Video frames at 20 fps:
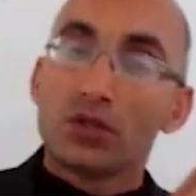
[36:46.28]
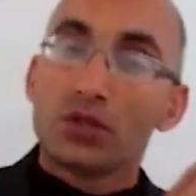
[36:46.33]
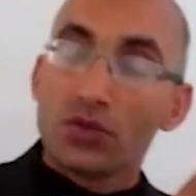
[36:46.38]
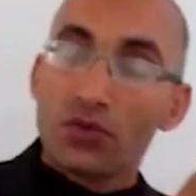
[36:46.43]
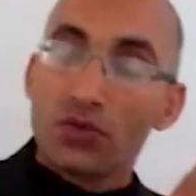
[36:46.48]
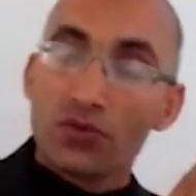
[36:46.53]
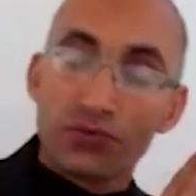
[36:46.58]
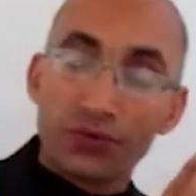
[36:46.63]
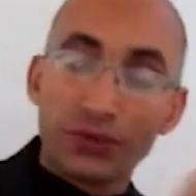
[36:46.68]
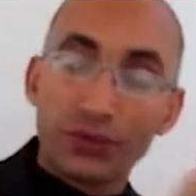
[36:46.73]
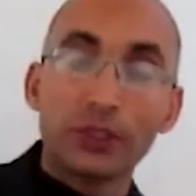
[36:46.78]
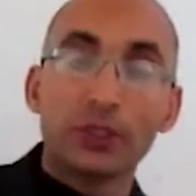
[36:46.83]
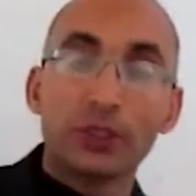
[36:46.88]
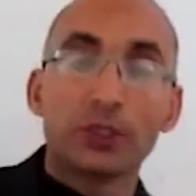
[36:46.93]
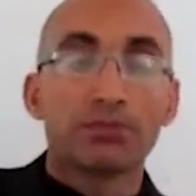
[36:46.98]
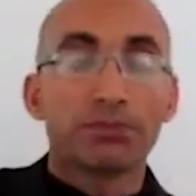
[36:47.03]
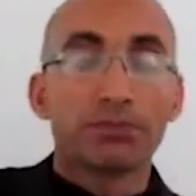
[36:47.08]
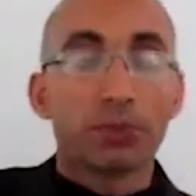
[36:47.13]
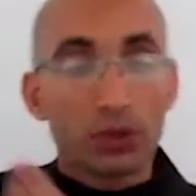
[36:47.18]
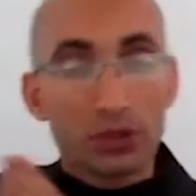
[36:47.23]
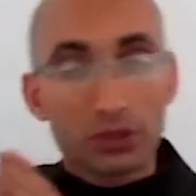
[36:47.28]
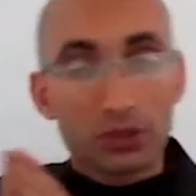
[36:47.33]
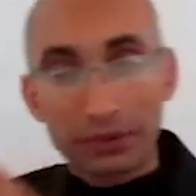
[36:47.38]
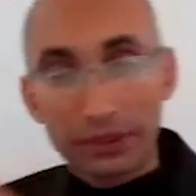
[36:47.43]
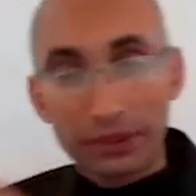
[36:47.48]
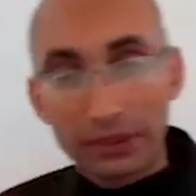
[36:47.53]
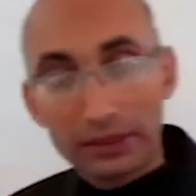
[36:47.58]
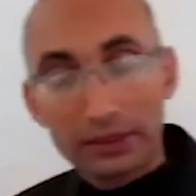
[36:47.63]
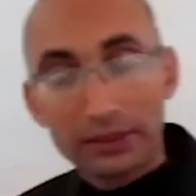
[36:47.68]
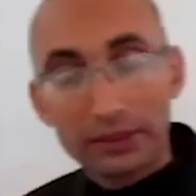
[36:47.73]
free
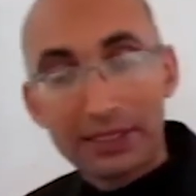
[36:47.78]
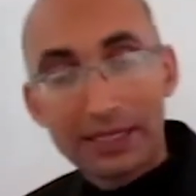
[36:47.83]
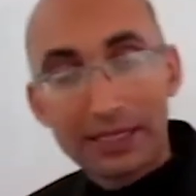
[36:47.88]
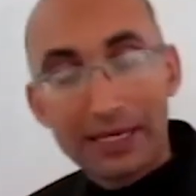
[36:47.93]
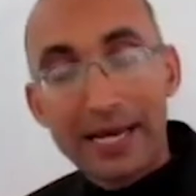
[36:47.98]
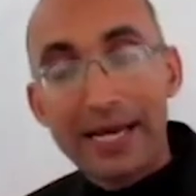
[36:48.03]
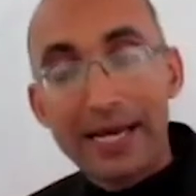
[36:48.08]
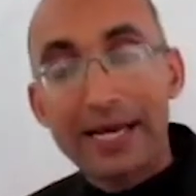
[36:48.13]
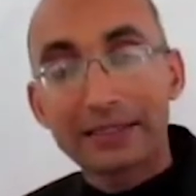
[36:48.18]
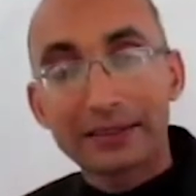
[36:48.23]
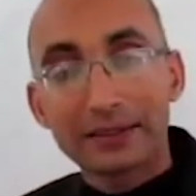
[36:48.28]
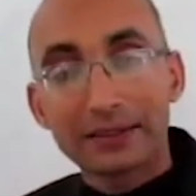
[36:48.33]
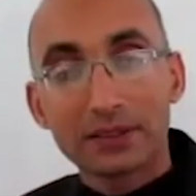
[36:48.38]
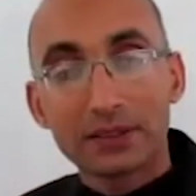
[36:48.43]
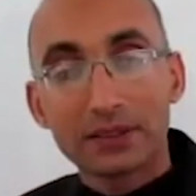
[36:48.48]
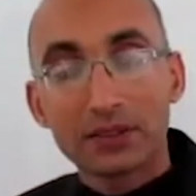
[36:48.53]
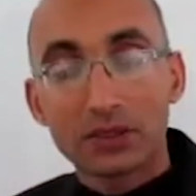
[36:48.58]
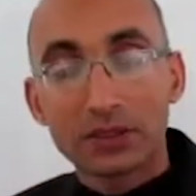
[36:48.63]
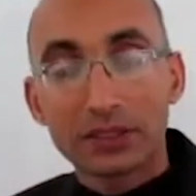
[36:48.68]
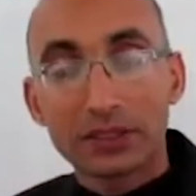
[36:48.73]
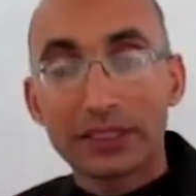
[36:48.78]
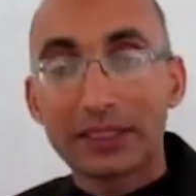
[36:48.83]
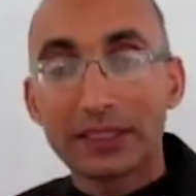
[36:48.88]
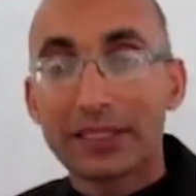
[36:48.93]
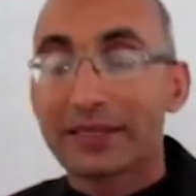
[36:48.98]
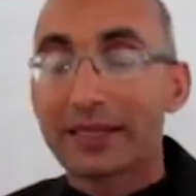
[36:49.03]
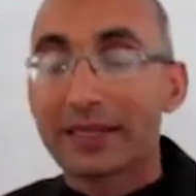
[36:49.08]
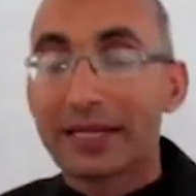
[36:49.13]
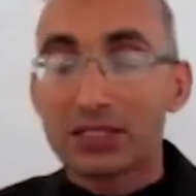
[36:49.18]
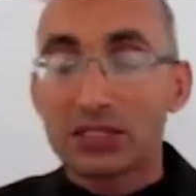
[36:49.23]
poetry and, okay,
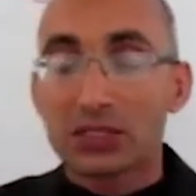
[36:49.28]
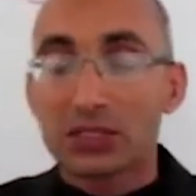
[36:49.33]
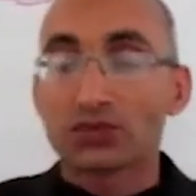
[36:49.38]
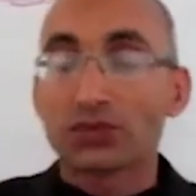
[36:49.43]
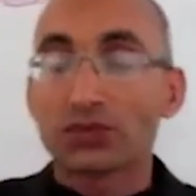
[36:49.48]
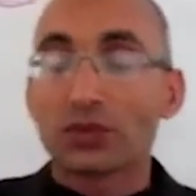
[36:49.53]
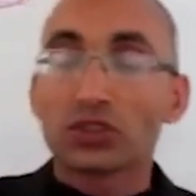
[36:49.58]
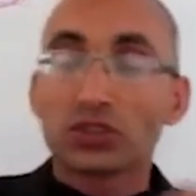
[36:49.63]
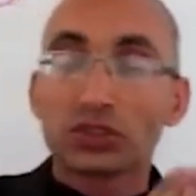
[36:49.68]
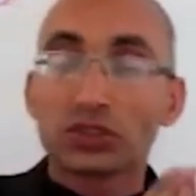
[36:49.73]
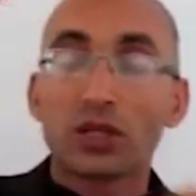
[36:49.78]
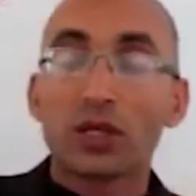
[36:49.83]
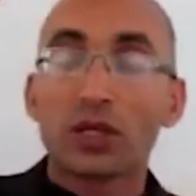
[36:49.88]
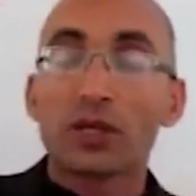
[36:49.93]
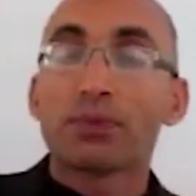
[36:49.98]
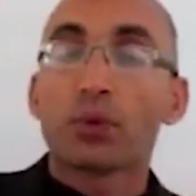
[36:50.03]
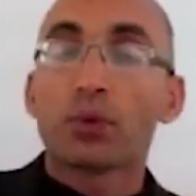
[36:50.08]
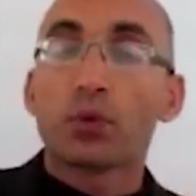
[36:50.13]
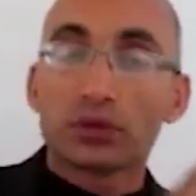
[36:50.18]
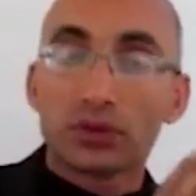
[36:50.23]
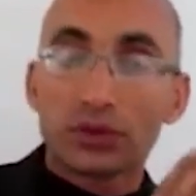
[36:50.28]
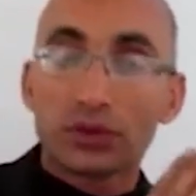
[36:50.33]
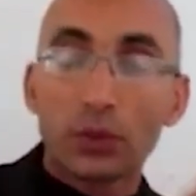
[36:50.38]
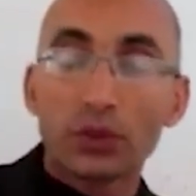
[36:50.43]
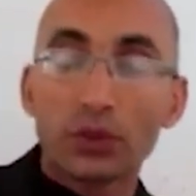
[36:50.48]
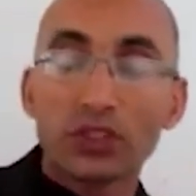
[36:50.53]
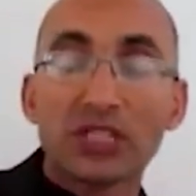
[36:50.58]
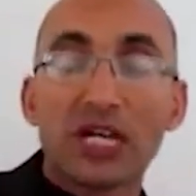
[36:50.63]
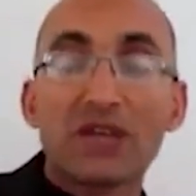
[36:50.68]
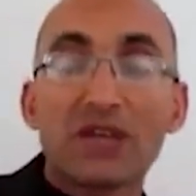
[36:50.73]
that traditional poetry,
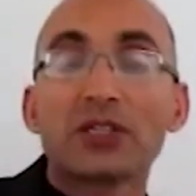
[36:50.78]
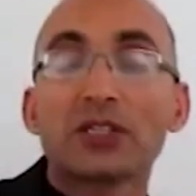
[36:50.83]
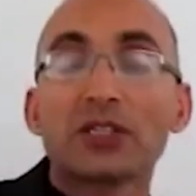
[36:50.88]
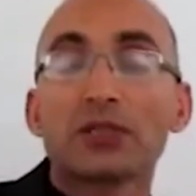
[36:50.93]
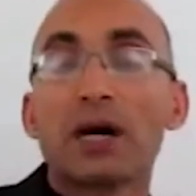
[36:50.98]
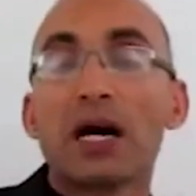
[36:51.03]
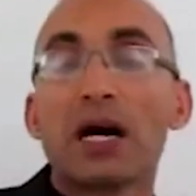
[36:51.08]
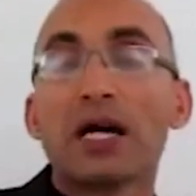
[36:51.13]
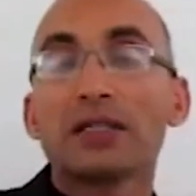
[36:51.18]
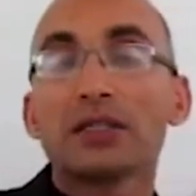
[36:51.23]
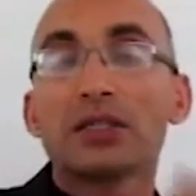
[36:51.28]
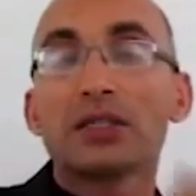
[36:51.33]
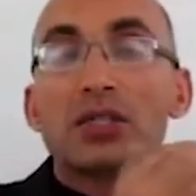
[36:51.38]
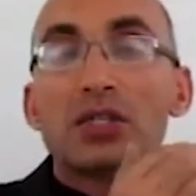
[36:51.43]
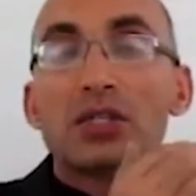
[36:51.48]
which is governed by